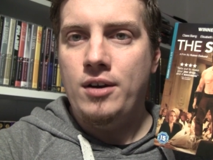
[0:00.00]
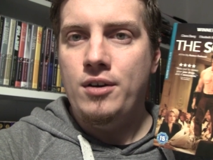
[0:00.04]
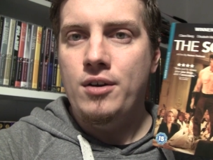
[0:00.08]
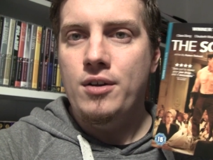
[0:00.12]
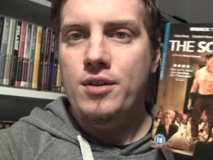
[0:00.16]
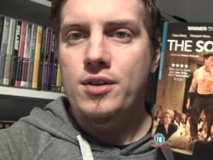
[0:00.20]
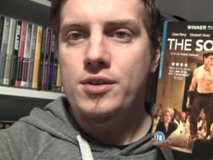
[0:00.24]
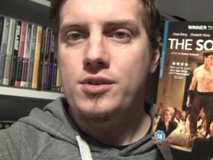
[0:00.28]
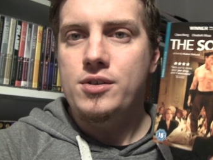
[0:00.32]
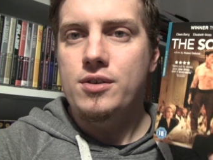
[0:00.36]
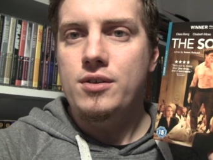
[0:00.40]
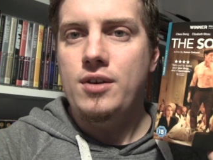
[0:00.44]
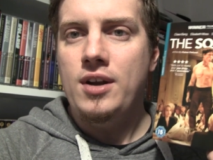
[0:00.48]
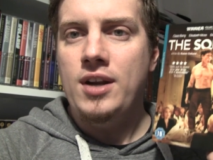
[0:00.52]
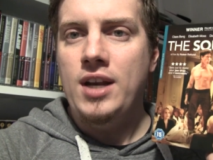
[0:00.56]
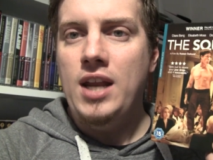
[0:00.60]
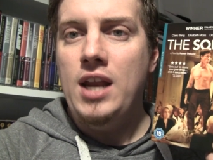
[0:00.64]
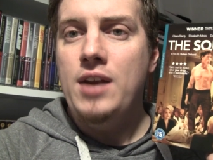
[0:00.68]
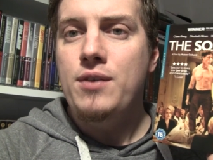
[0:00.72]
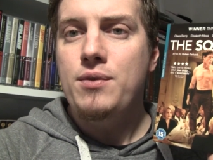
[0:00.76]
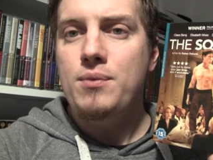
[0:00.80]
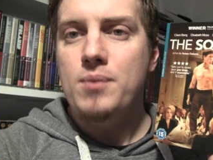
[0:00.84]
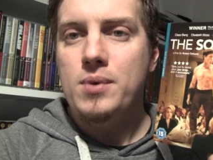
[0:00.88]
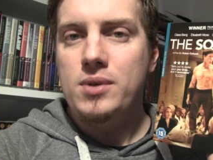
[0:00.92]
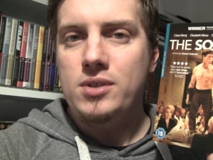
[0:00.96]
I know there's a, an
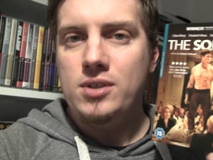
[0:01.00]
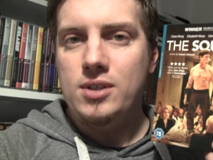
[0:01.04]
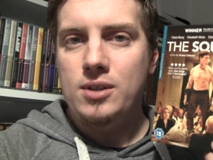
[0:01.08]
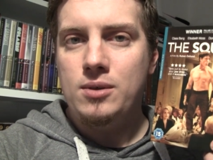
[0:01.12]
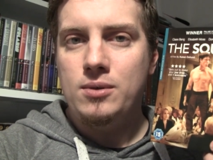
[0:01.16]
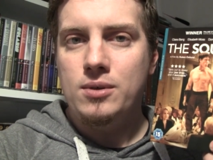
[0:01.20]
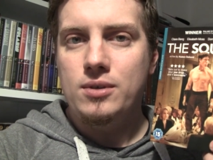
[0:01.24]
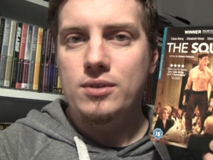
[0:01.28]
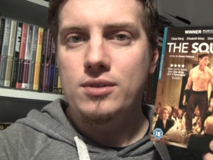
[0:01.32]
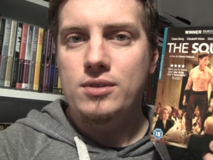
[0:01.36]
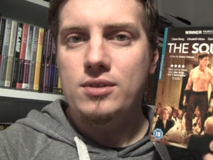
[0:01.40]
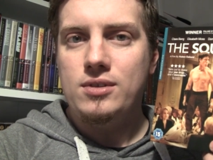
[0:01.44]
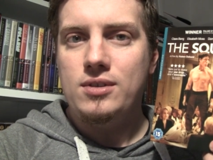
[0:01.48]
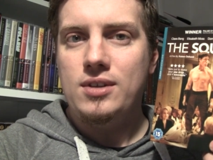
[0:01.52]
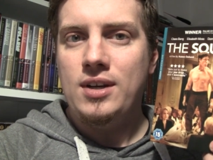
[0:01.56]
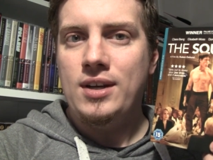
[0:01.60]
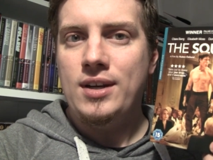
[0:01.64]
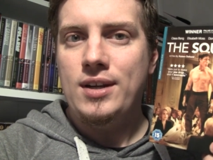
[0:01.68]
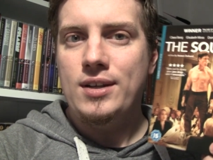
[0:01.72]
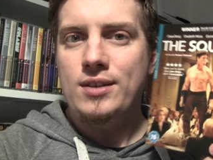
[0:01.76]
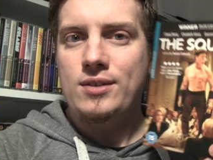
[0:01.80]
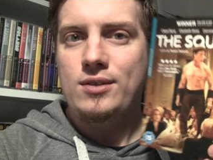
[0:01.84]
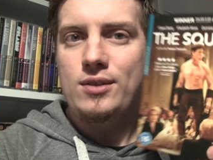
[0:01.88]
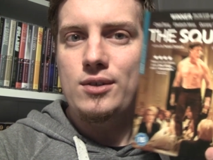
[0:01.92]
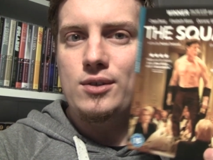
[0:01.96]
infamous sequence
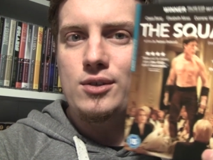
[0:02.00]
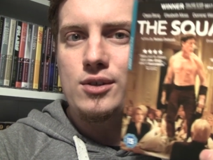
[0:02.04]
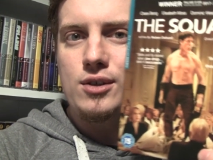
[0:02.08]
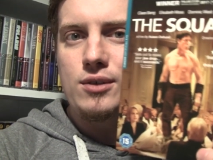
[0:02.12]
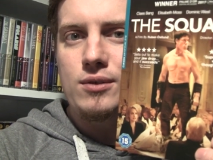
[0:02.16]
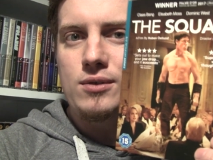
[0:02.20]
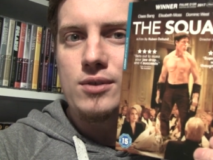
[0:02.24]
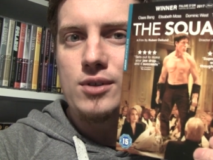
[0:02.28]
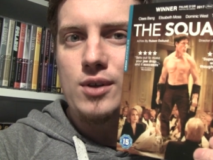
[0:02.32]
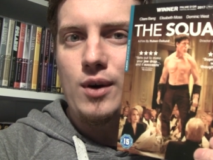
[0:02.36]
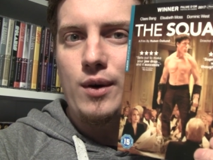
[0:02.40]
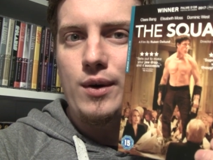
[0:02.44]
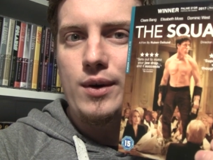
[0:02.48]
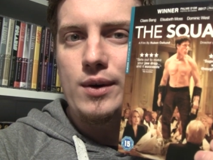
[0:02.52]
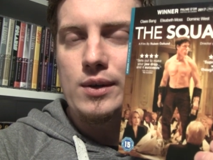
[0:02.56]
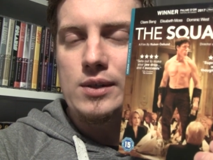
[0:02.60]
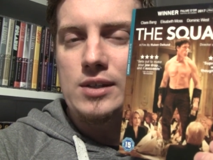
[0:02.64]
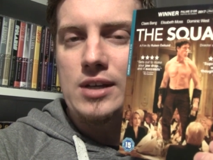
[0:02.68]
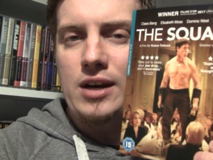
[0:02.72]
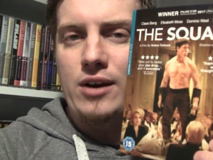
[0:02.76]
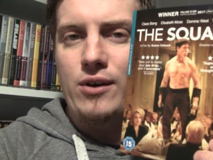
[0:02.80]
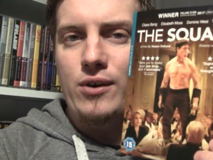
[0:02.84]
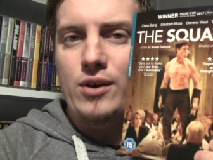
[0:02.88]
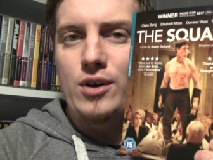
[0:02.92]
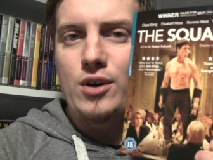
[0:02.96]
in it starring
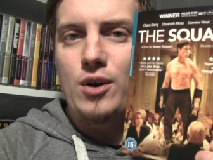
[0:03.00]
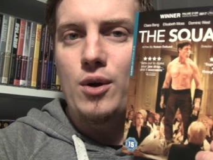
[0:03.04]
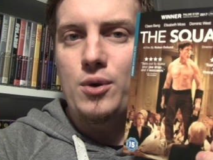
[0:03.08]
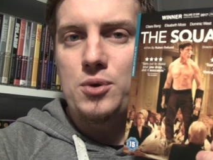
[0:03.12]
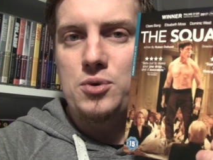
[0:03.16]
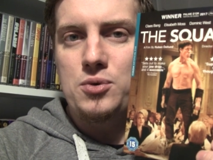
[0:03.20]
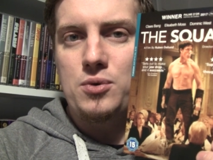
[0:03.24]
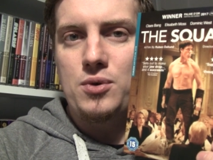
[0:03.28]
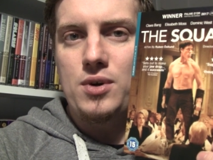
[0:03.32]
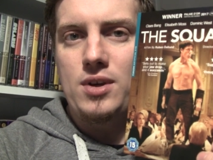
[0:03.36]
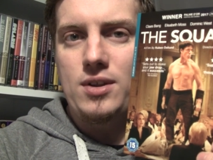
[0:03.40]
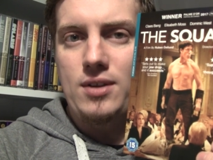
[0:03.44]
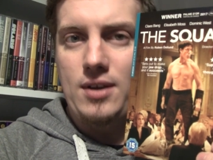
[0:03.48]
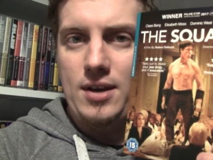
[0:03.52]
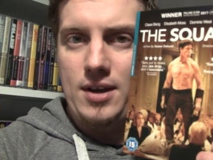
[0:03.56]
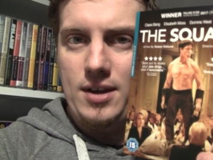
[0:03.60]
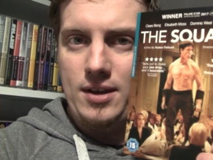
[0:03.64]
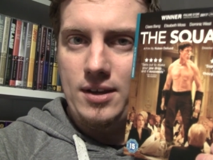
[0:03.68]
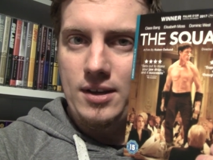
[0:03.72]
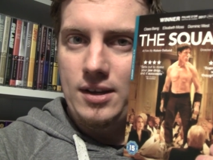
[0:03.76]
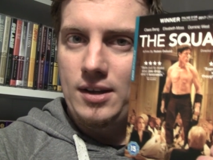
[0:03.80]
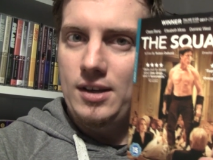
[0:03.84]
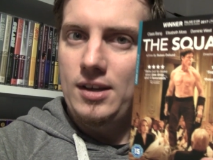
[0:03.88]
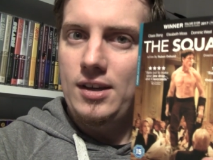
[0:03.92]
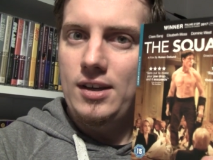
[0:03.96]
Terry Notary
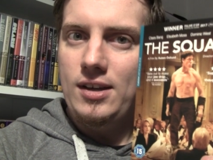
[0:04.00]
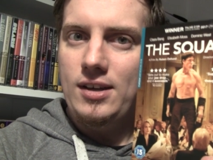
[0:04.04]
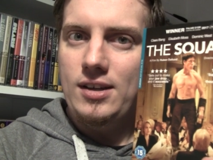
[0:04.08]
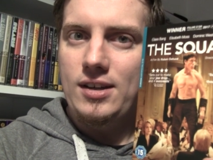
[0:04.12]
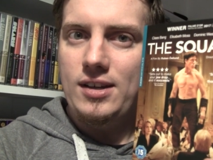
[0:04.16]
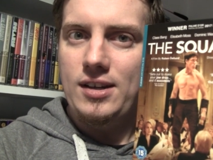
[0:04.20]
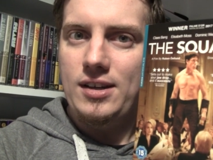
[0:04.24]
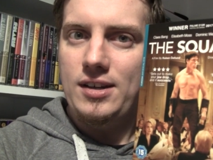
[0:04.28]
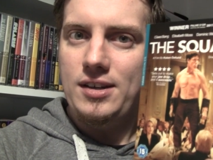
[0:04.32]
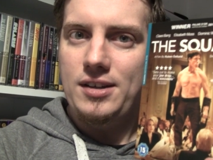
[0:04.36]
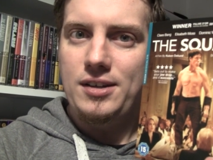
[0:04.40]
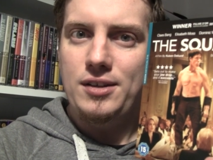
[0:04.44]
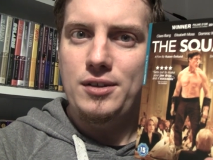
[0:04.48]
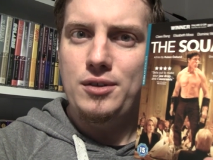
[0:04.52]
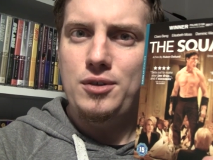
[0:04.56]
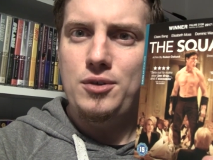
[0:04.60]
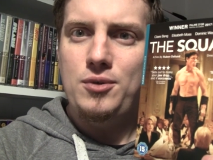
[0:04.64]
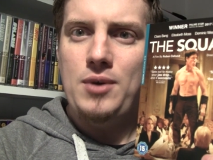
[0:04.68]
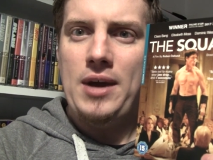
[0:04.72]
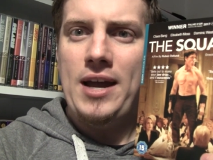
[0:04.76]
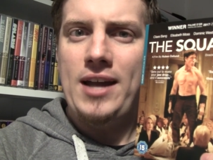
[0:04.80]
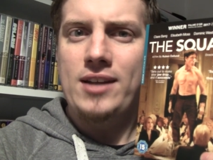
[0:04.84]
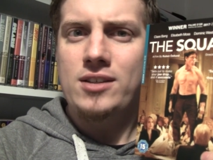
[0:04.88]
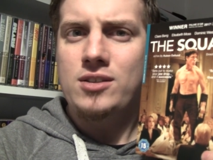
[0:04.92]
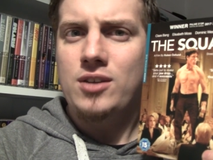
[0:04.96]
there, uh,
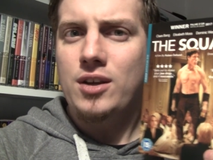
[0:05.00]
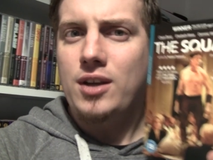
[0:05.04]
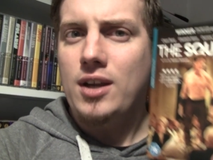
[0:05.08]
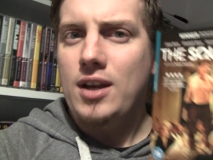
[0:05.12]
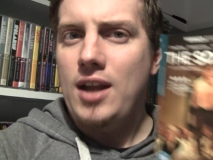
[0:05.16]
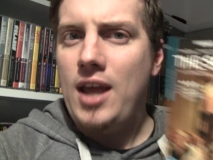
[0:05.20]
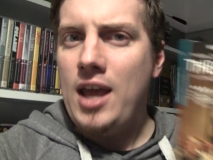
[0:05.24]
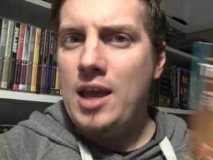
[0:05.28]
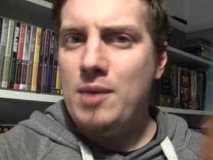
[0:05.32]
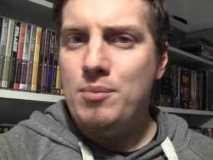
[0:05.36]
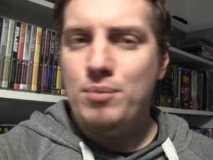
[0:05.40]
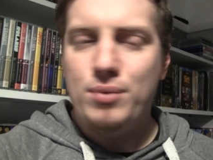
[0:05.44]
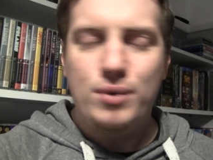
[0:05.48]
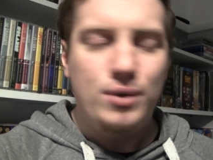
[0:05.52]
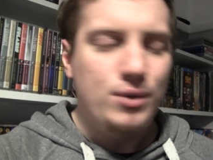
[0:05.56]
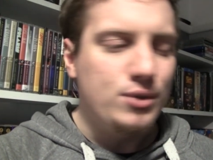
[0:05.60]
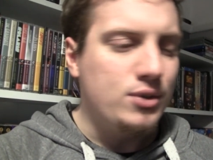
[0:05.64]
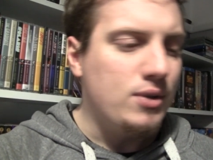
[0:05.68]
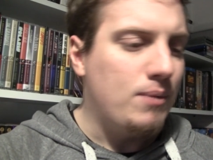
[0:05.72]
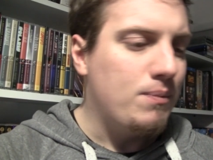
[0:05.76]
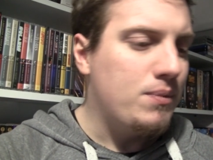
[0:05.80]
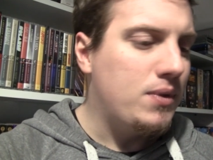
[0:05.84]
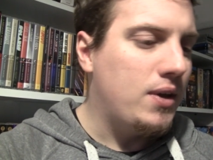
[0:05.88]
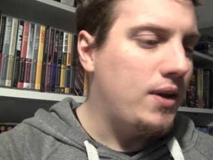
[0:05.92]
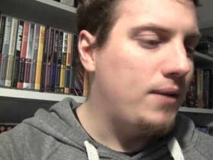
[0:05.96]
who acts like an ape or
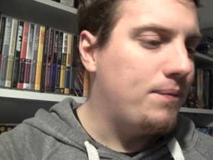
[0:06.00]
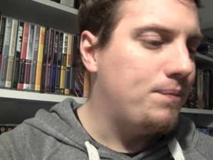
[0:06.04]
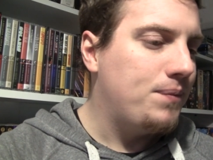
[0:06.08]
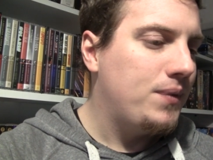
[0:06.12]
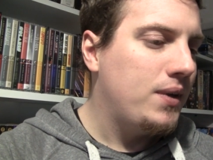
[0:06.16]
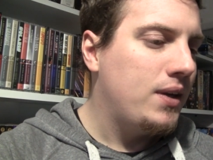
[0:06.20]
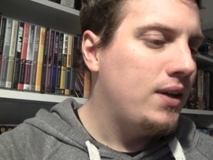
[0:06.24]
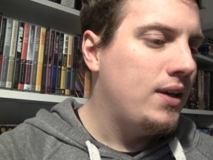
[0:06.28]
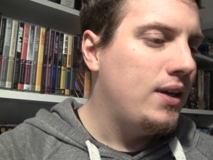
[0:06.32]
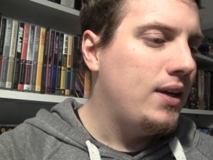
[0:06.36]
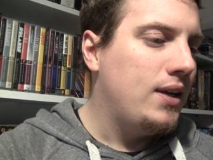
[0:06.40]
something,